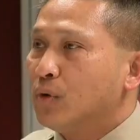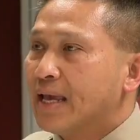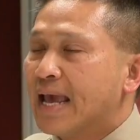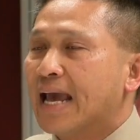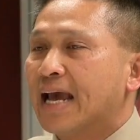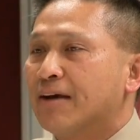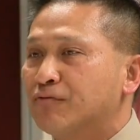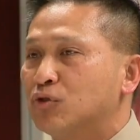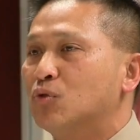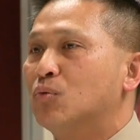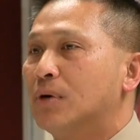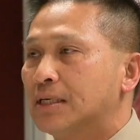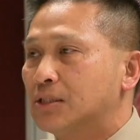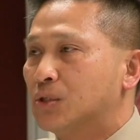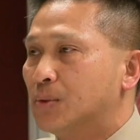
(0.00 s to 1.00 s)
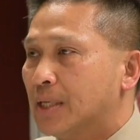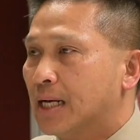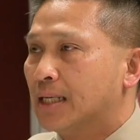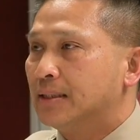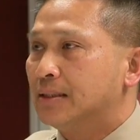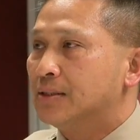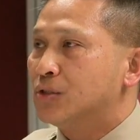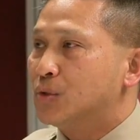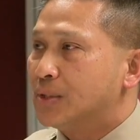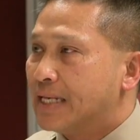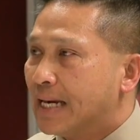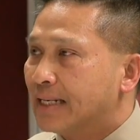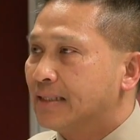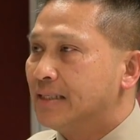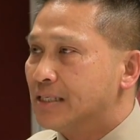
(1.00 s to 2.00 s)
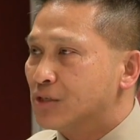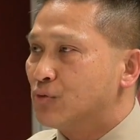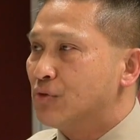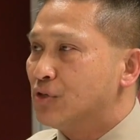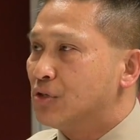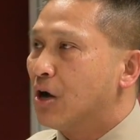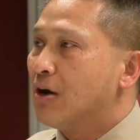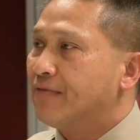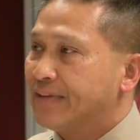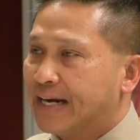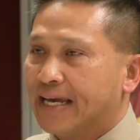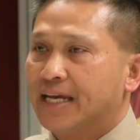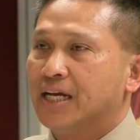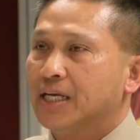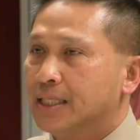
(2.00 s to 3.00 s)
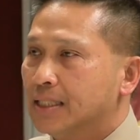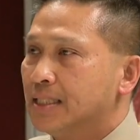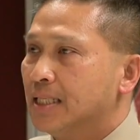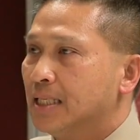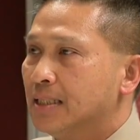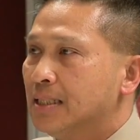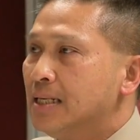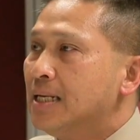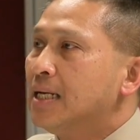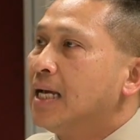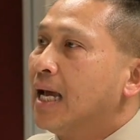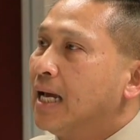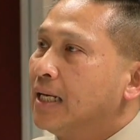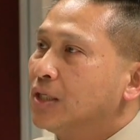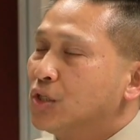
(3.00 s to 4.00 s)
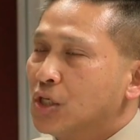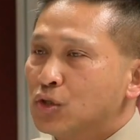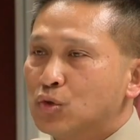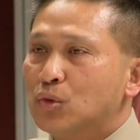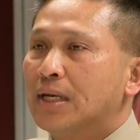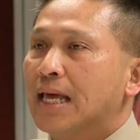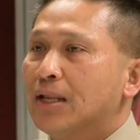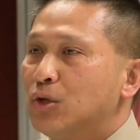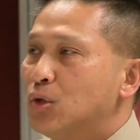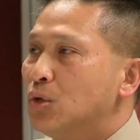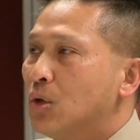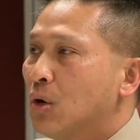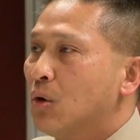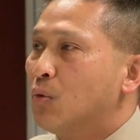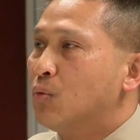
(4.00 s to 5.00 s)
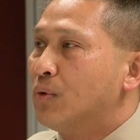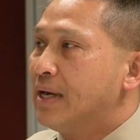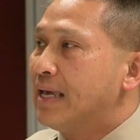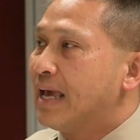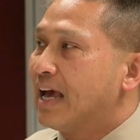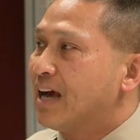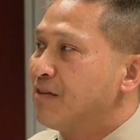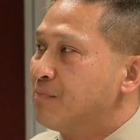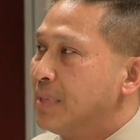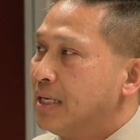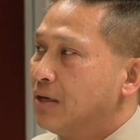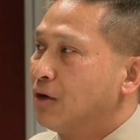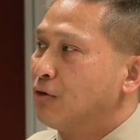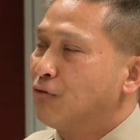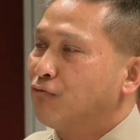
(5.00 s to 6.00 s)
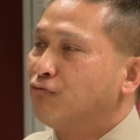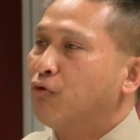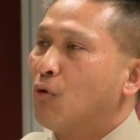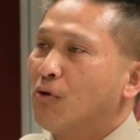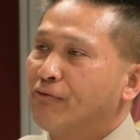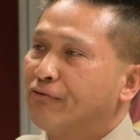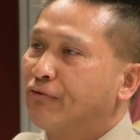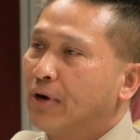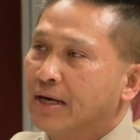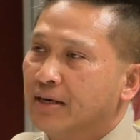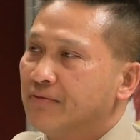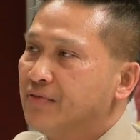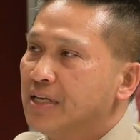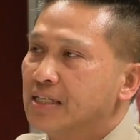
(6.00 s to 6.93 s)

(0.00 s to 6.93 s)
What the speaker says: We have to work together to get this resolved, and I hear you. And just to let you know, we have been on the forefront of